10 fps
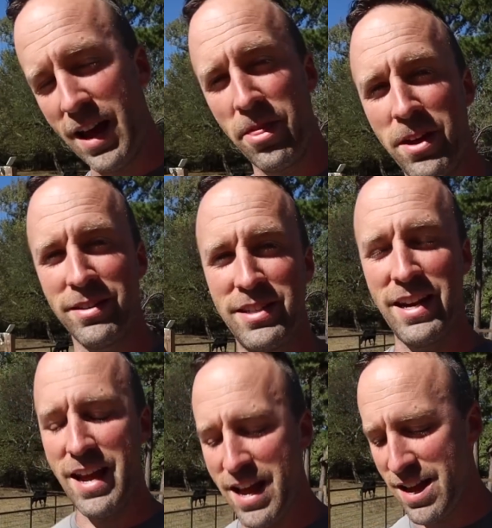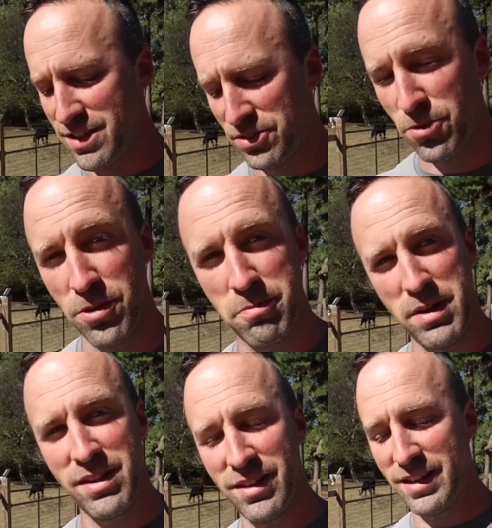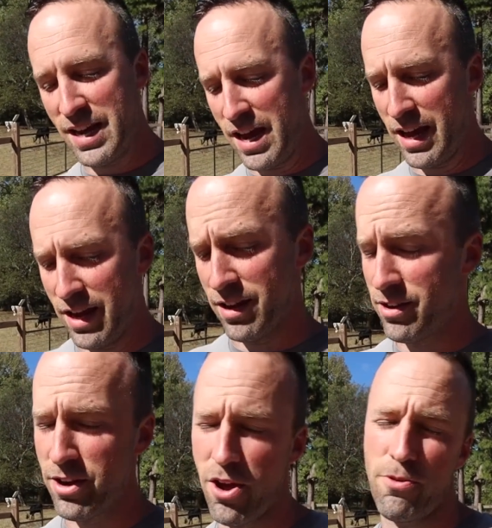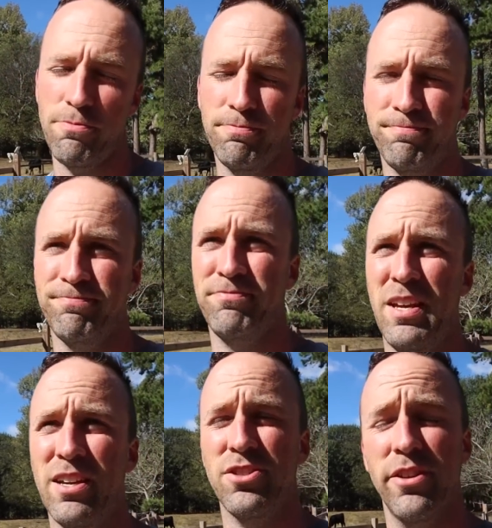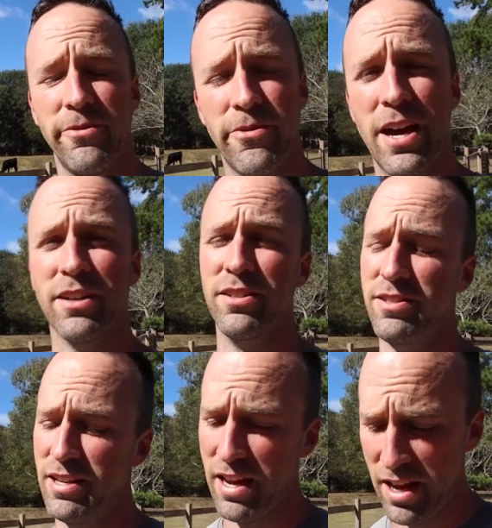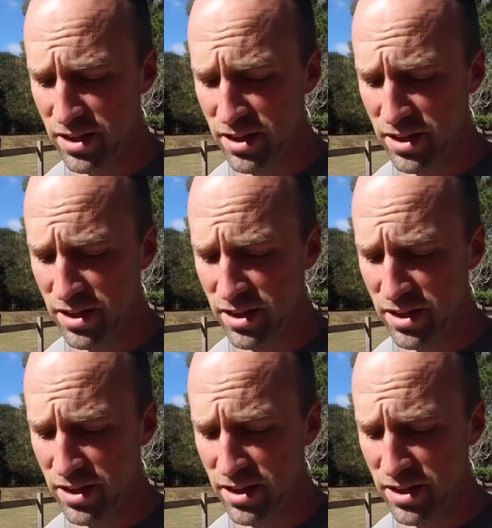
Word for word: I think today is going to be the day. No, actually, in fact, today